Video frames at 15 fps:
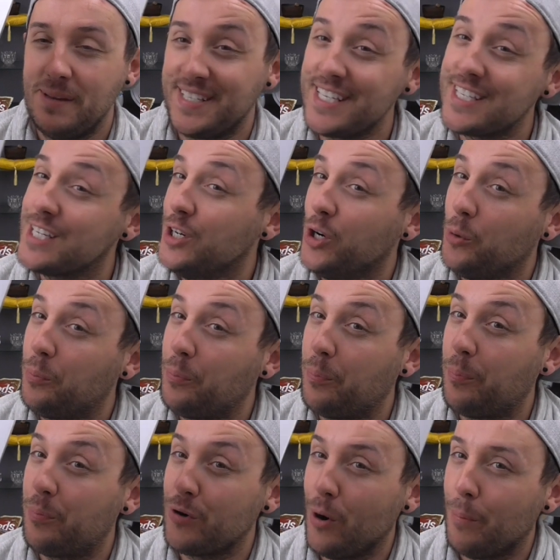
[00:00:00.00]
medicinal
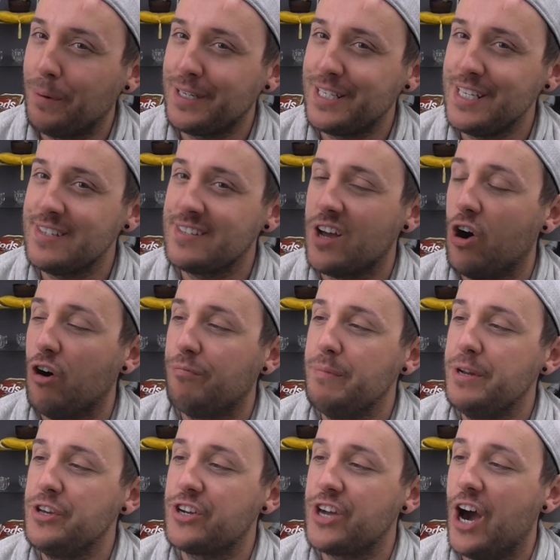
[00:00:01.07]
properties of
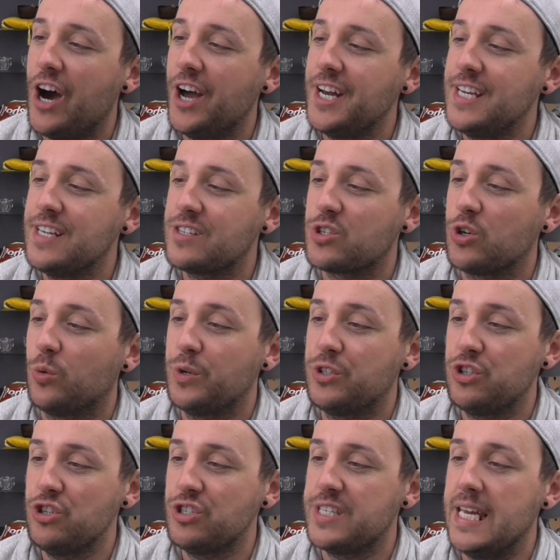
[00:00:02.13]
Manuka honey. So we
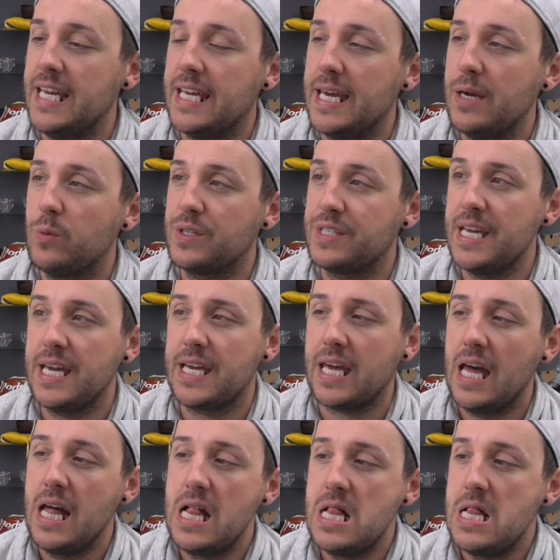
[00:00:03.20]
do take it. We
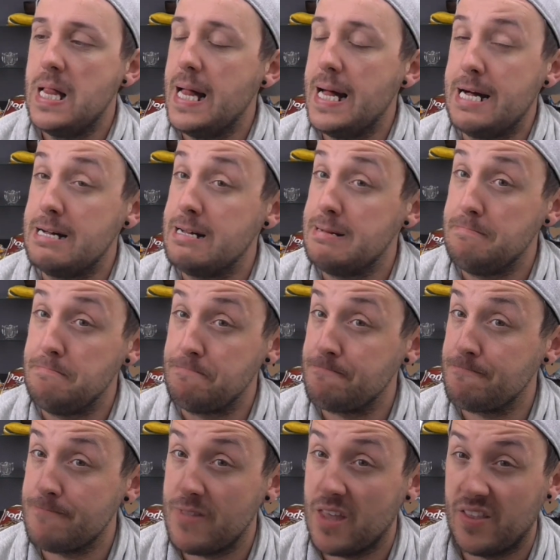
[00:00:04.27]
take
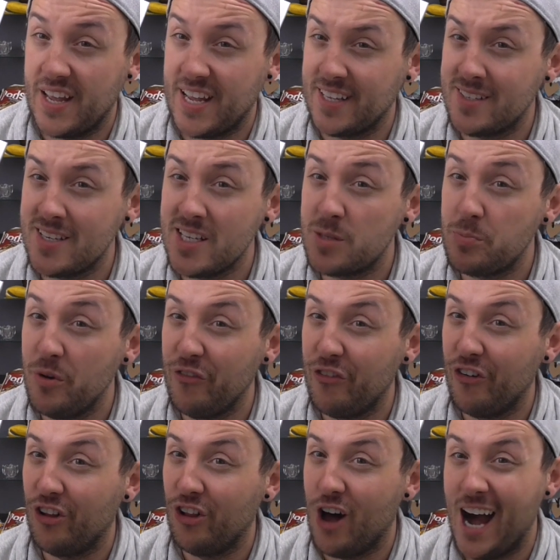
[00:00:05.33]
like a
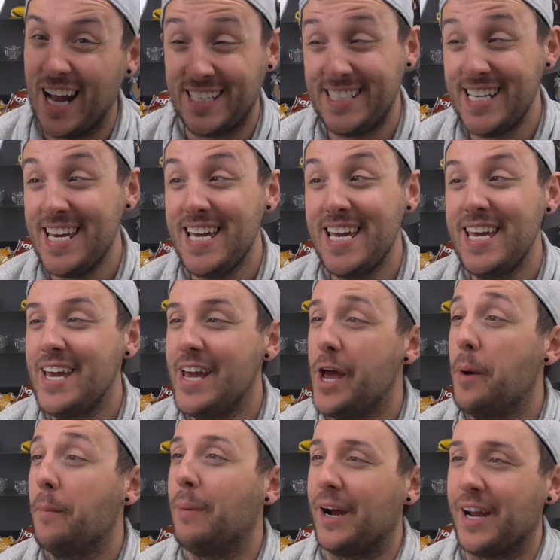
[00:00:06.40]
teaspoonful a day.
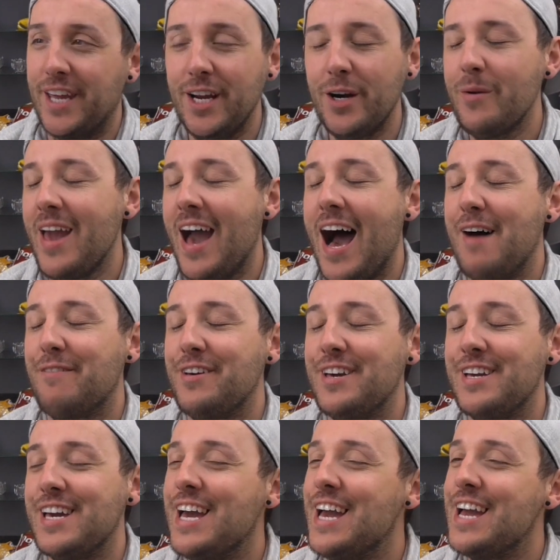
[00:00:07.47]
But here we have
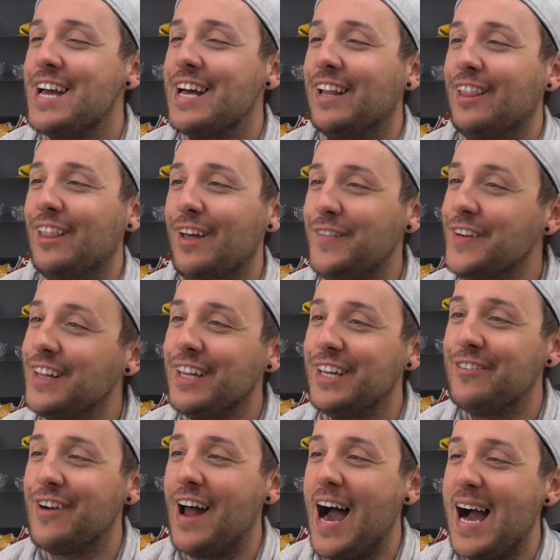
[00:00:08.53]
it,
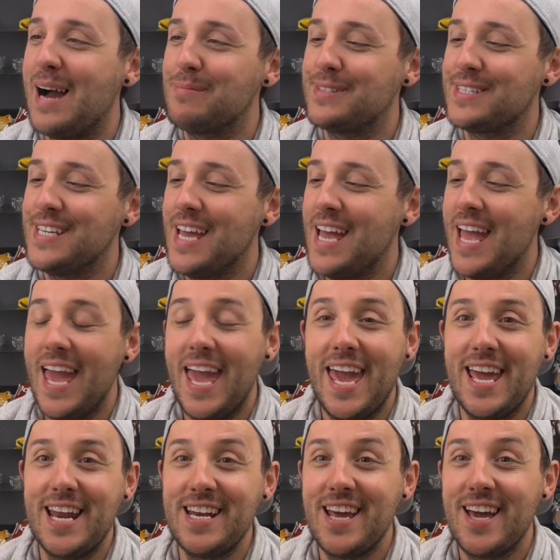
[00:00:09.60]
lovingly wrapped
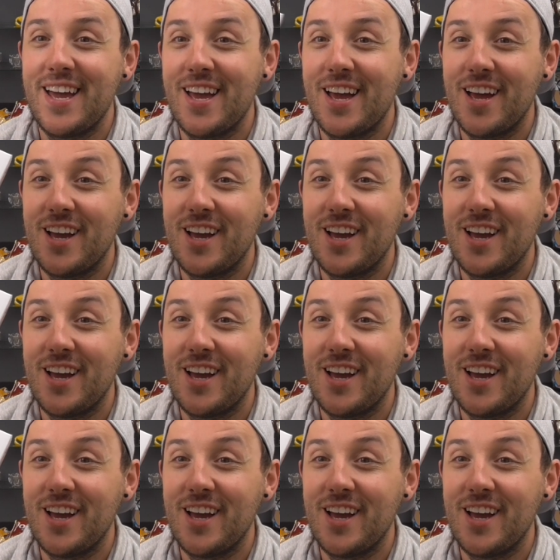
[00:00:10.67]
in